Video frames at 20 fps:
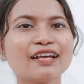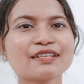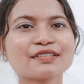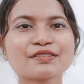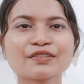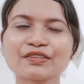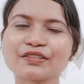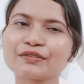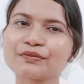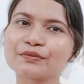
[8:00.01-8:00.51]

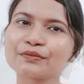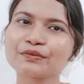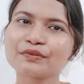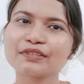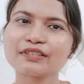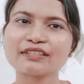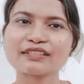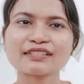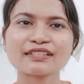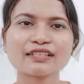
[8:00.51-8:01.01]
So it
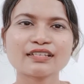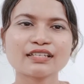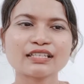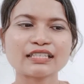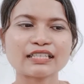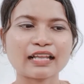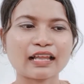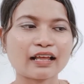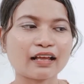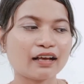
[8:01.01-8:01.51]
is a
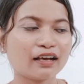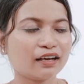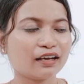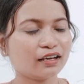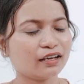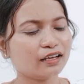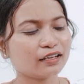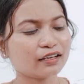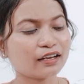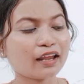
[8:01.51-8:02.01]

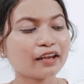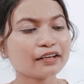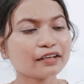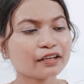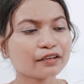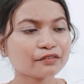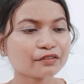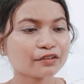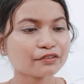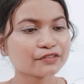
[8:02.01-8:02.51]
9
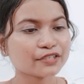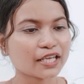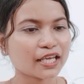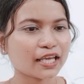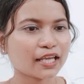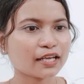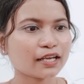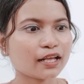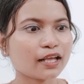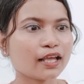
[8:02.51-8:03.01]
out of
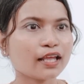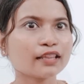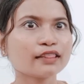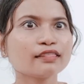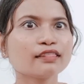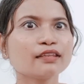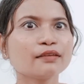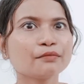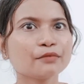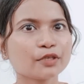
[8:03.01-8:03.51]
10.
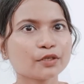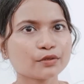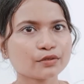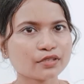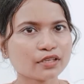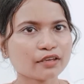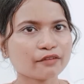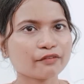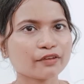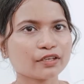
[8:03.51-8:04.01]
And the
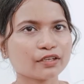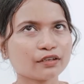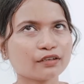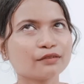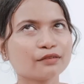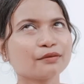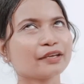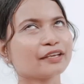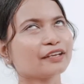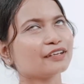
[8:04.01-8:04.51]
music video,
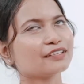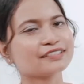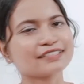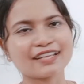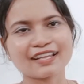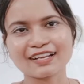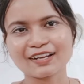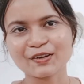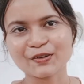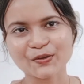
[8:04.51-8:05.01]
oh my god,
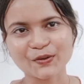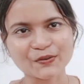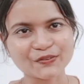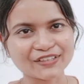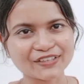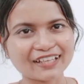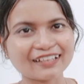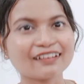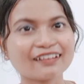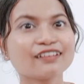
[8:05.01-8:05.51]
10 out of
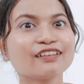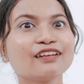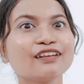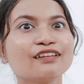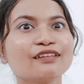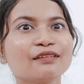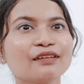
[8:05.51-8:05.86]
10.